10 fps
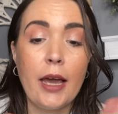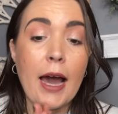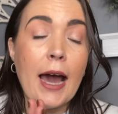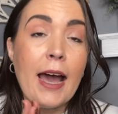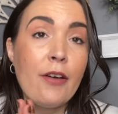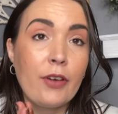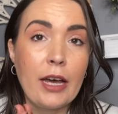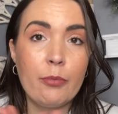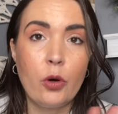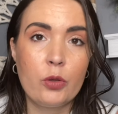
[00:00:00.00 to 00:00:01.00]
I have
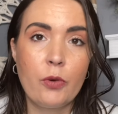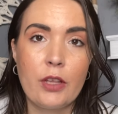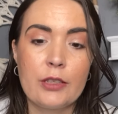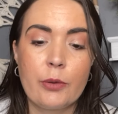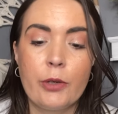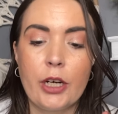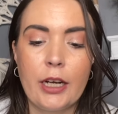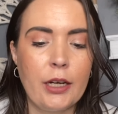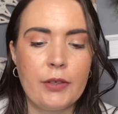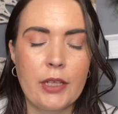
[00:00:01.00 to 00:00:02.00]
gotten multiple things from her and
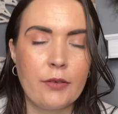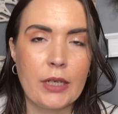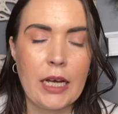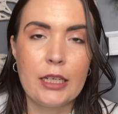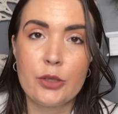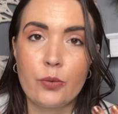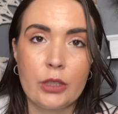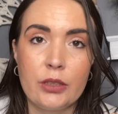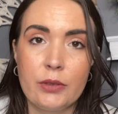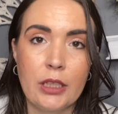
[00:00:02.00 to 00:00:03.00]
everything I've gotten is
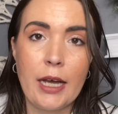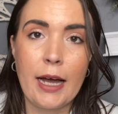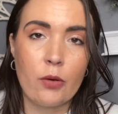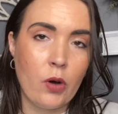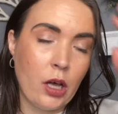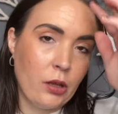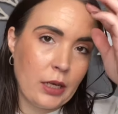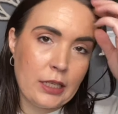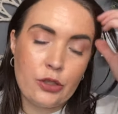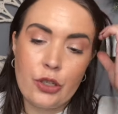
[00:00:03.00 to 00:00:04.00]
really, really high
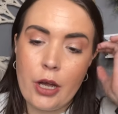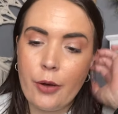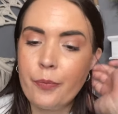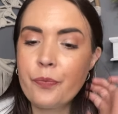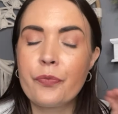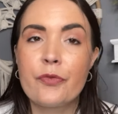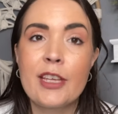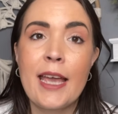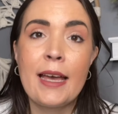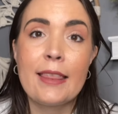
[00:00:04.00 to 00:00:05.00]
quality. So
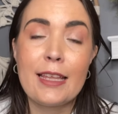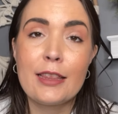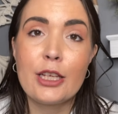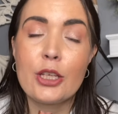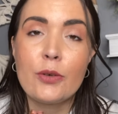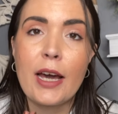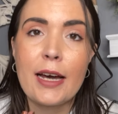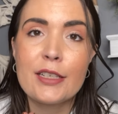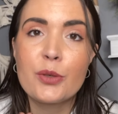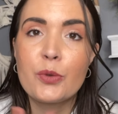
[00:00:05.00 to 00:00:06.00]
I think that you
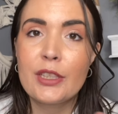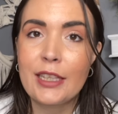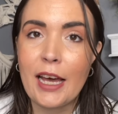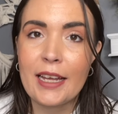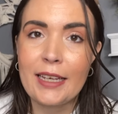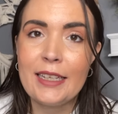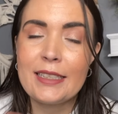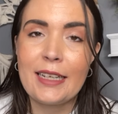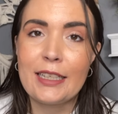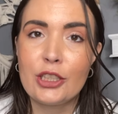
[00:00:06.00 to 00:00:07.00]
guys would like it
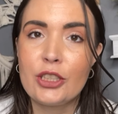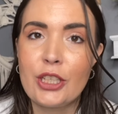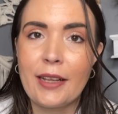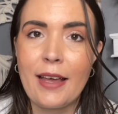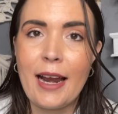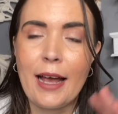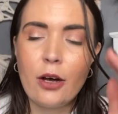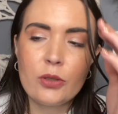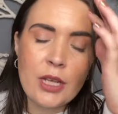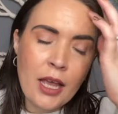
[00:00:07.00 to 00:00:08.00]
and you can check that
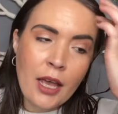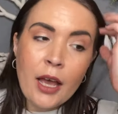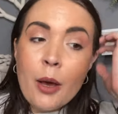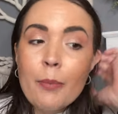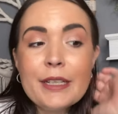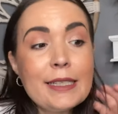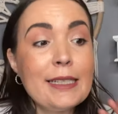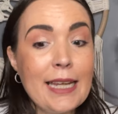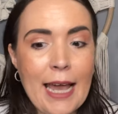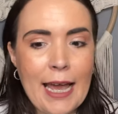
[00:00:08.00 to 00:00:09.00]
out. But
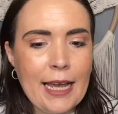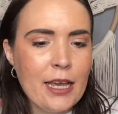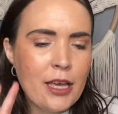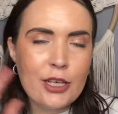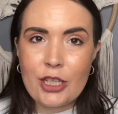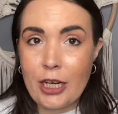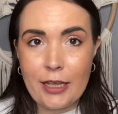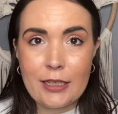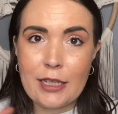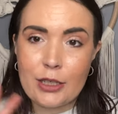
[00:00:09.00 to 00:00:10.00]
today, sorry, that
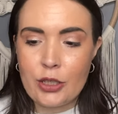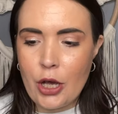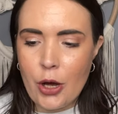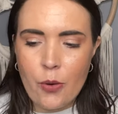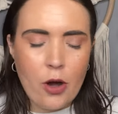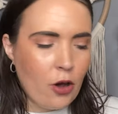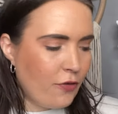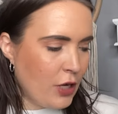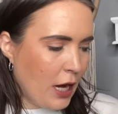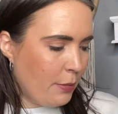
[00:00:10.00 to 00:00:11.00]
was like so off
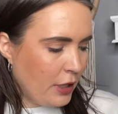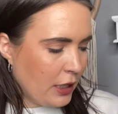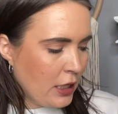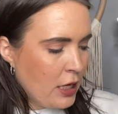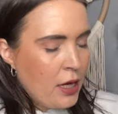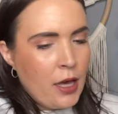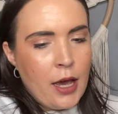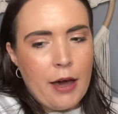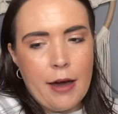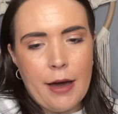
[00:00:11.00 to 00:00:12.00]
topic.
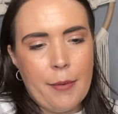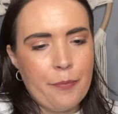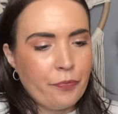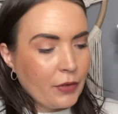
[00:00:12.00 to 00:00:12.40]
Um,